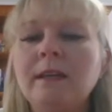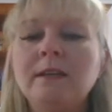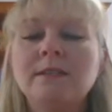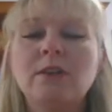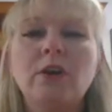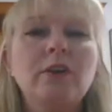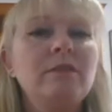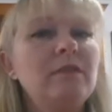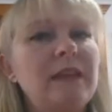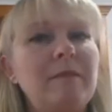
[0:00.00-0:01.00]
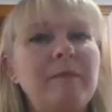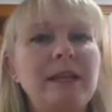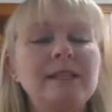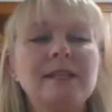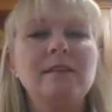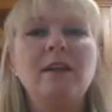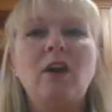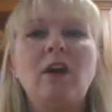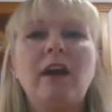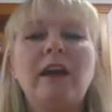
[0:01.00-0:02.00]
So that means that
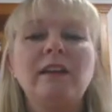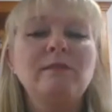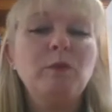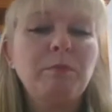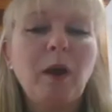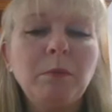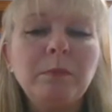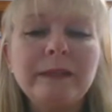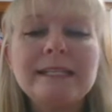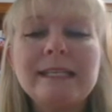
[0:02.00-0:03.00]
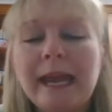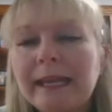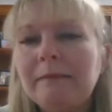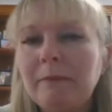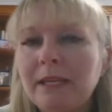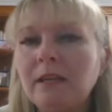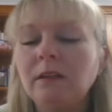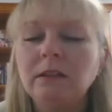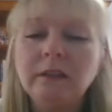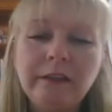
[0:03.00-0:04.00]
uh, it would probably take me
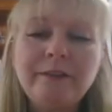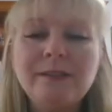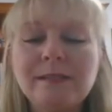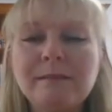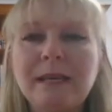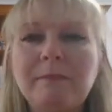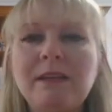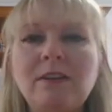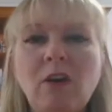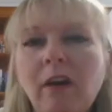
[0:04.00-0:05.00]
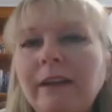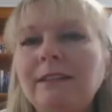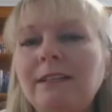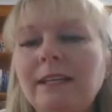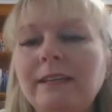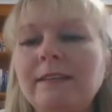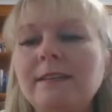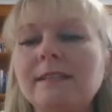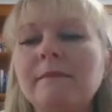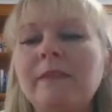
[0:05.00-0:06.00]
close to maybe nine
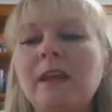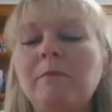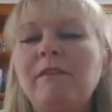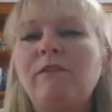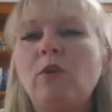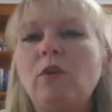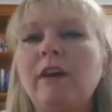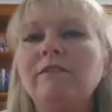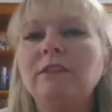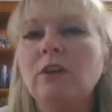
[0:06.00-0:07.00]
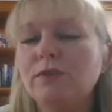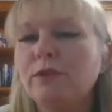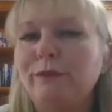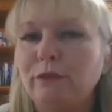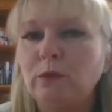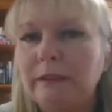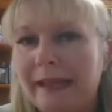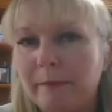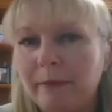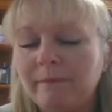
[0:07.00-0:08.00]
years before I've lost a full
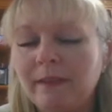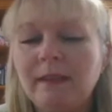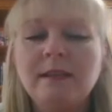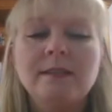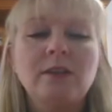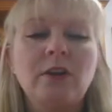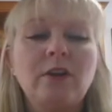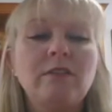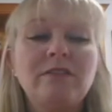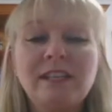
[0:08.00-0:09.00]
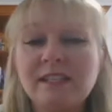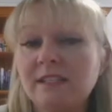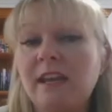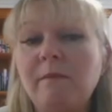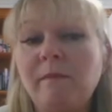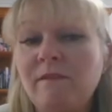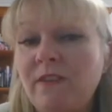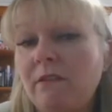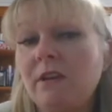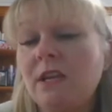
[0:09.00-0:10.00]
lap. So this is a
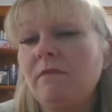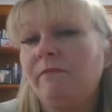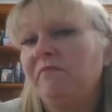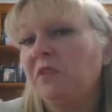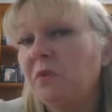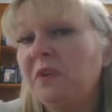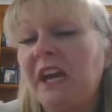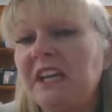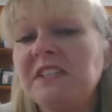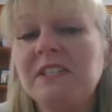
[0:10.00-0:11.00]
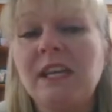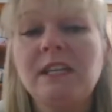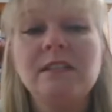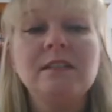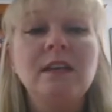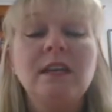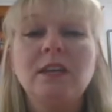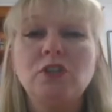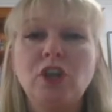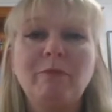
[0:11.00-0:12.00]
very good A standard
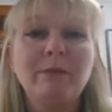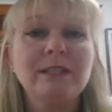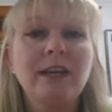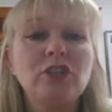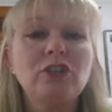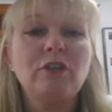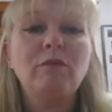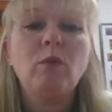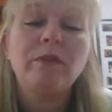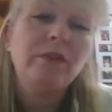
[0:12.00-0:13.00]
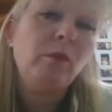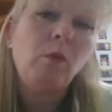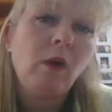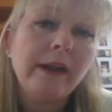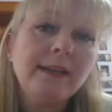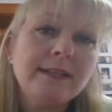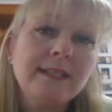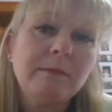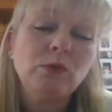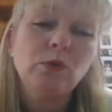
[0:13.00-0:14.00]
interpretation of what the
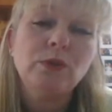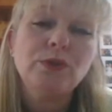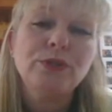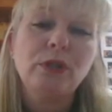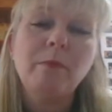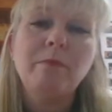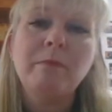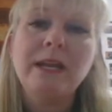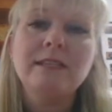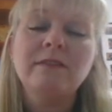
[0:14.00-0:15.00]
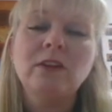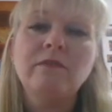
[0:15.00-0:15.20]
y-intercept or the slope means in the